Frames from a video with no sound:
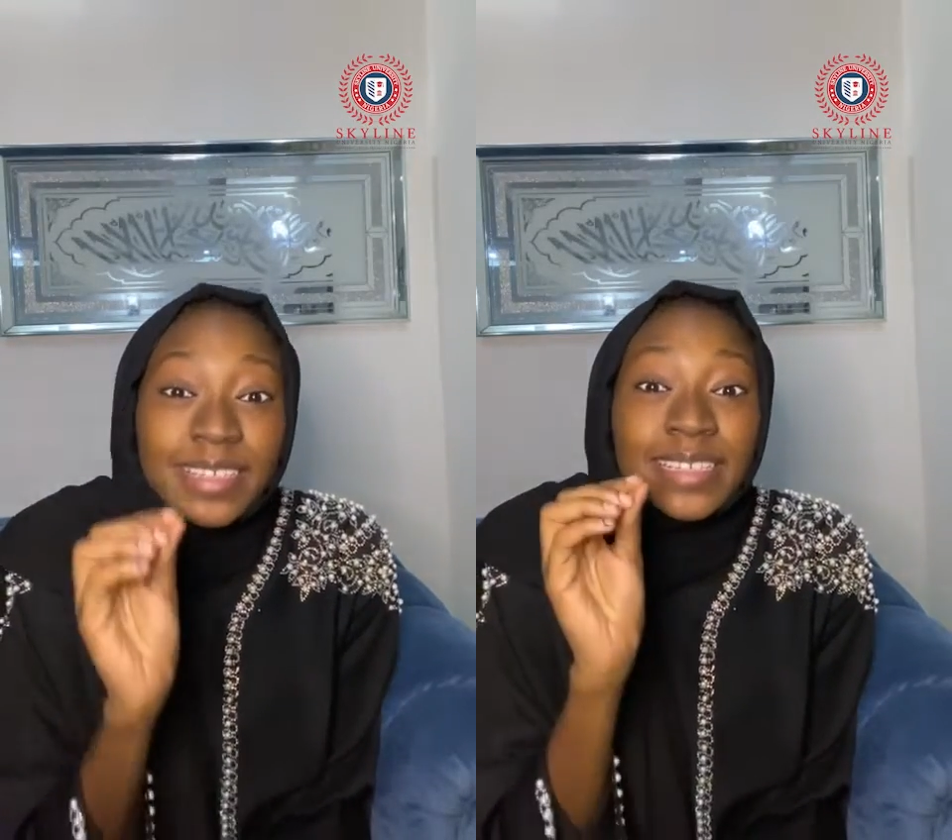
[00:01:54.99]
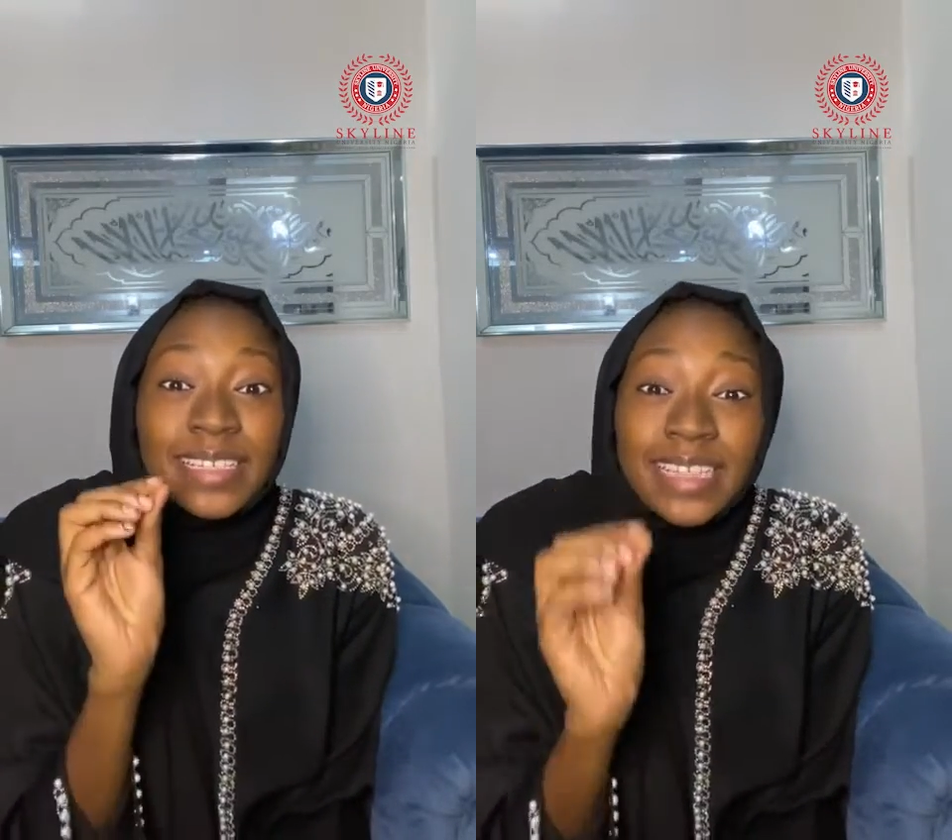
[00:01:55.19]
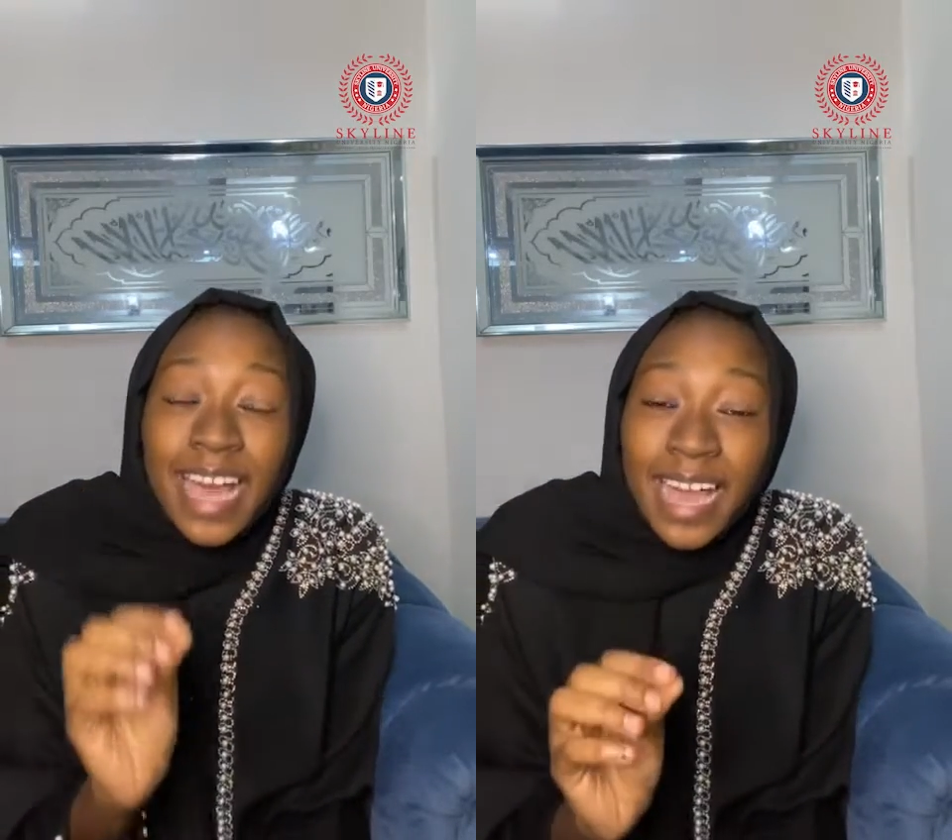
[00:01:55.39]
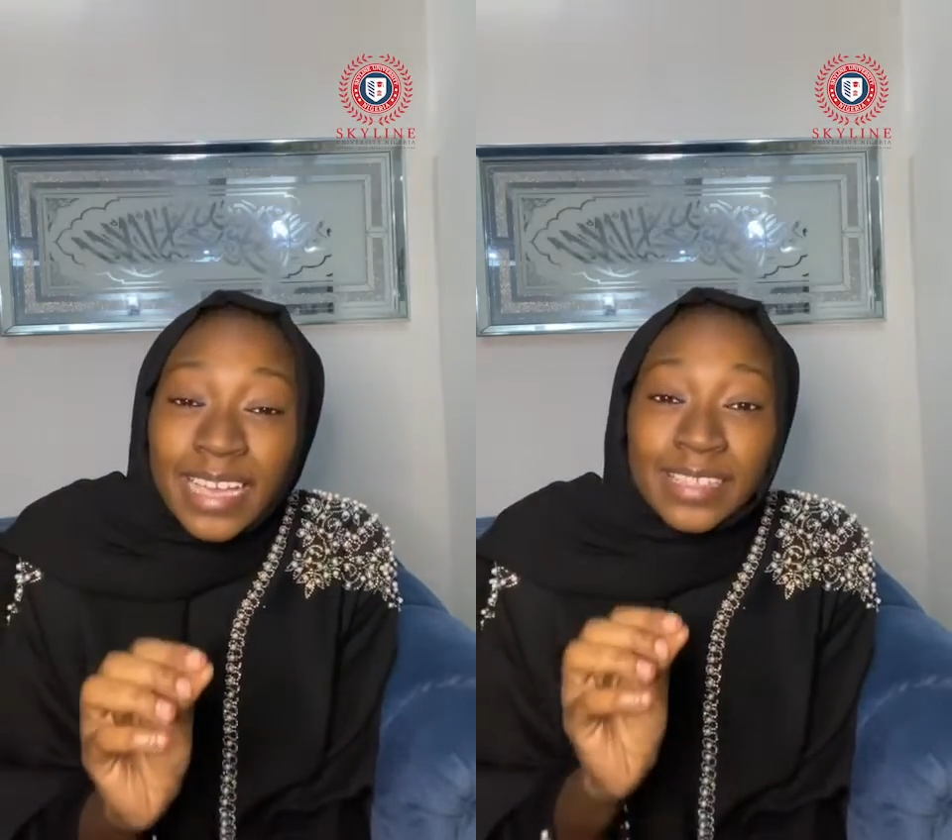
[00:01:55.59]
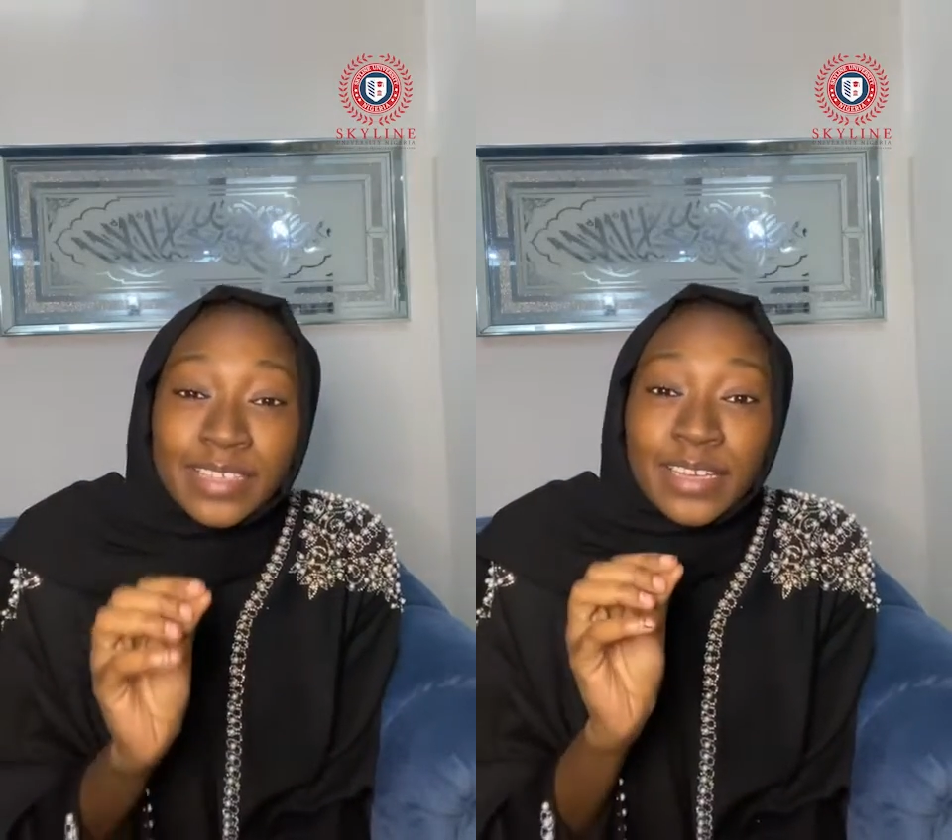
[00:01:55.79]

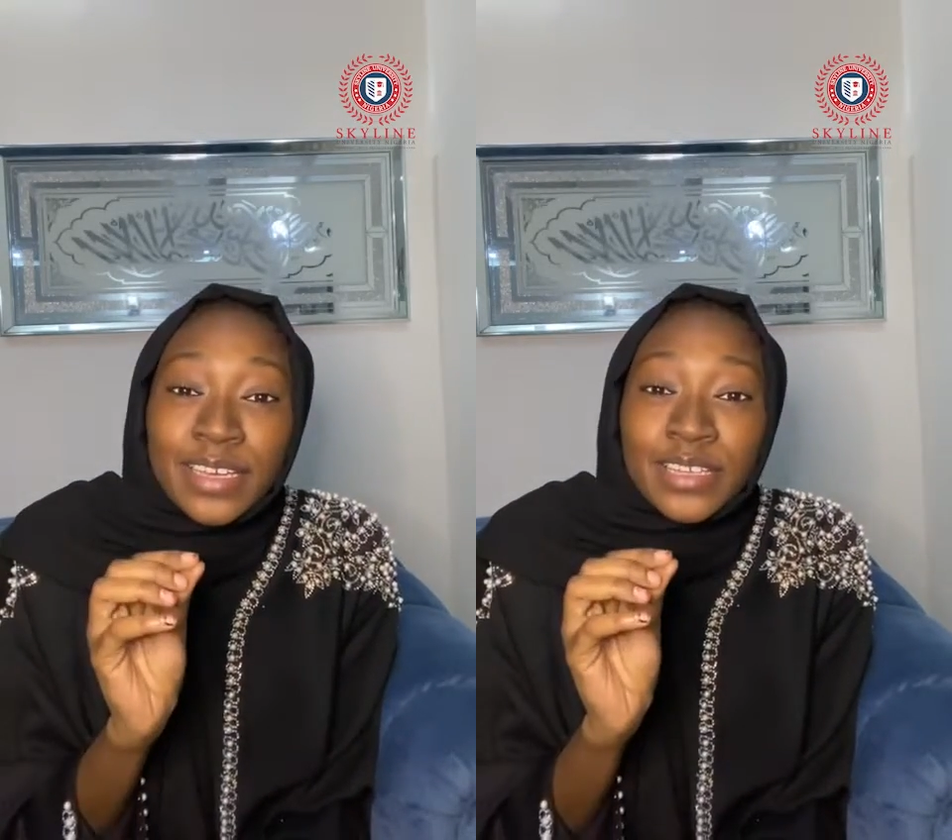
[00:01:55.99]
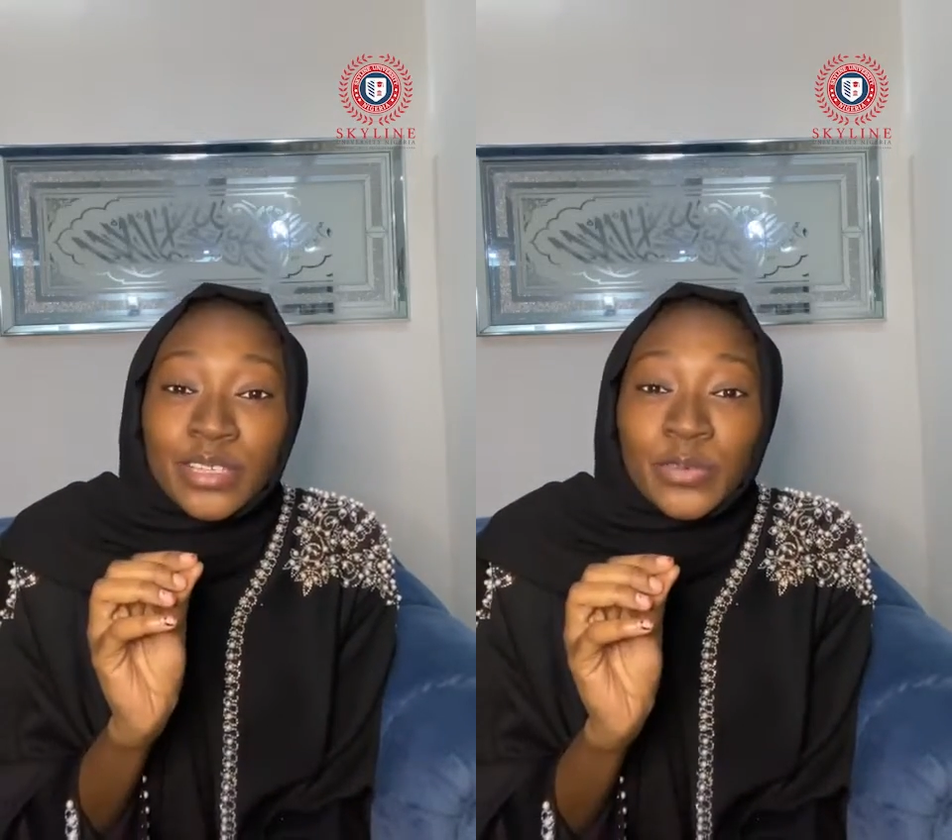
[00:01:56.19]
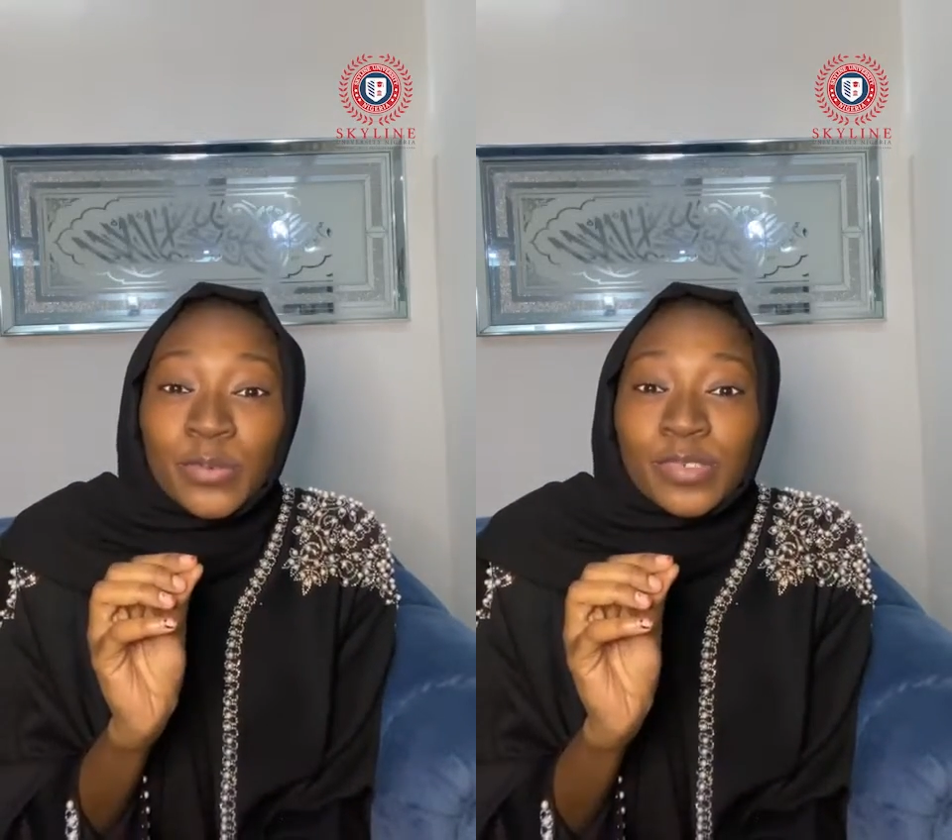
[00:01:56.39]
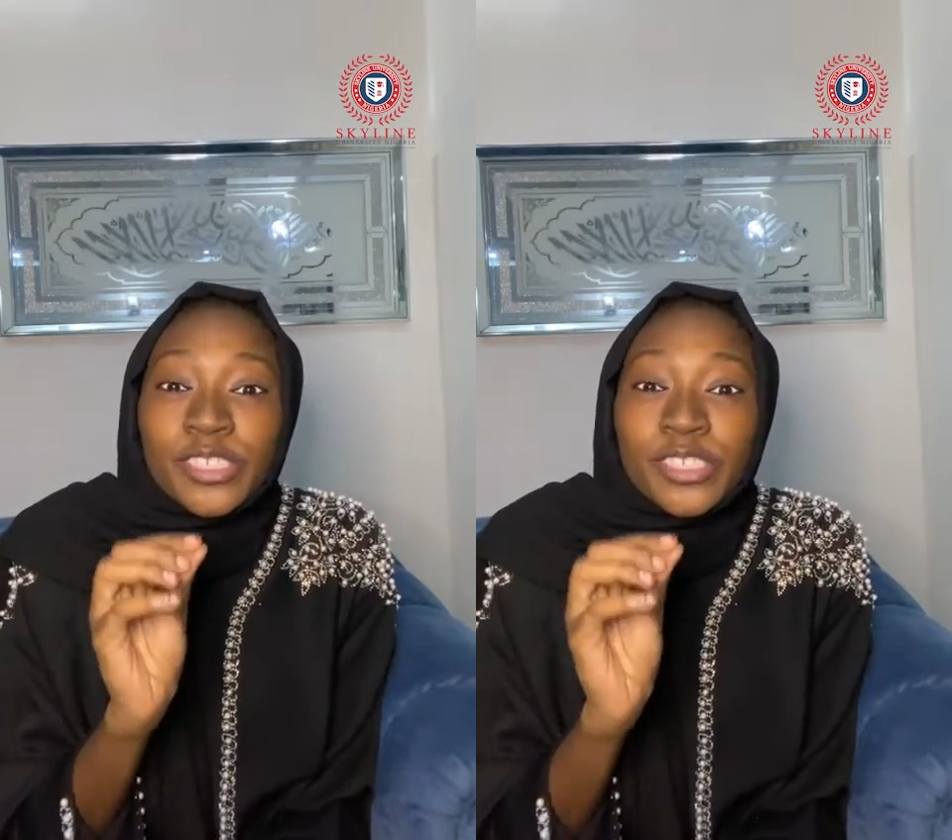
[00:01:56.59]
analyze, and, you know,